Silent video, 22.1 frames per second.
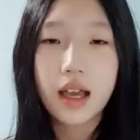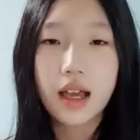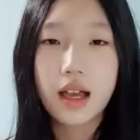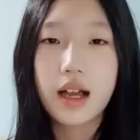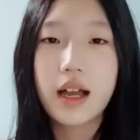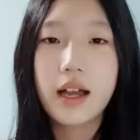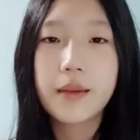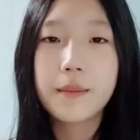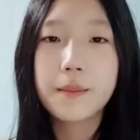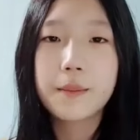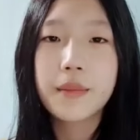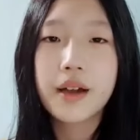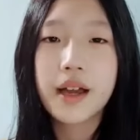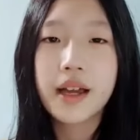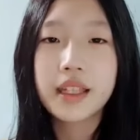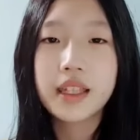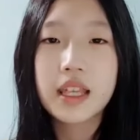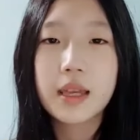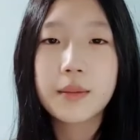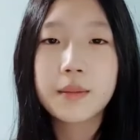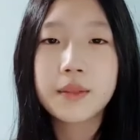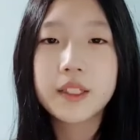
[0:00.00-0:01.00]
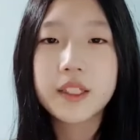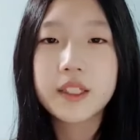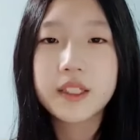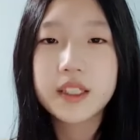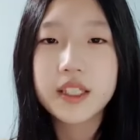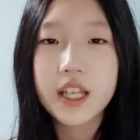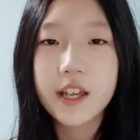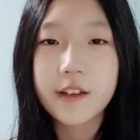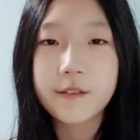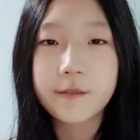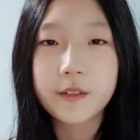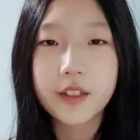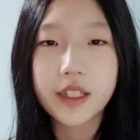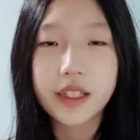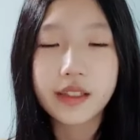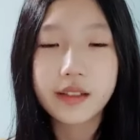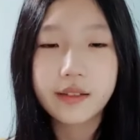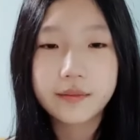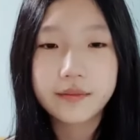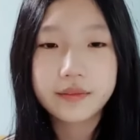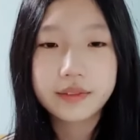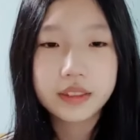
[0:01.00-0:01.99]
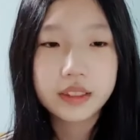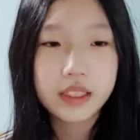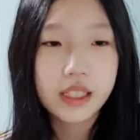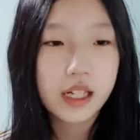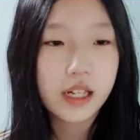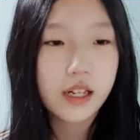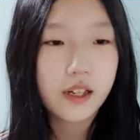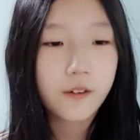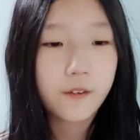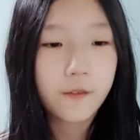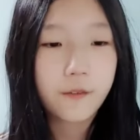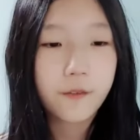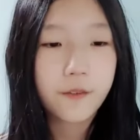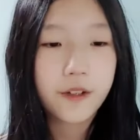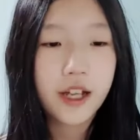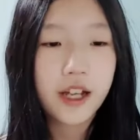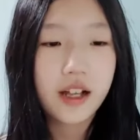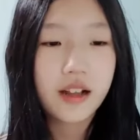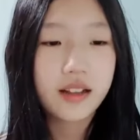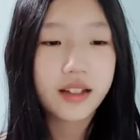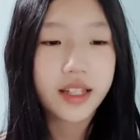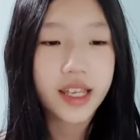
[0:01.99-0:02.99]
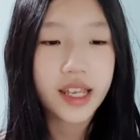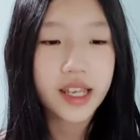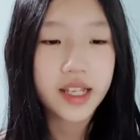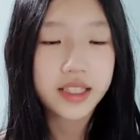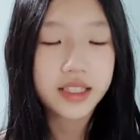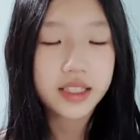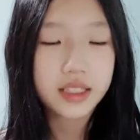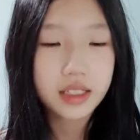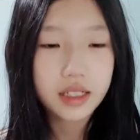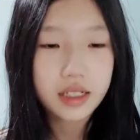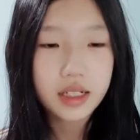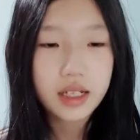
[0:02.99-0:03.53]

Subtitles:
Hi, my name is Jamie. Phyllis.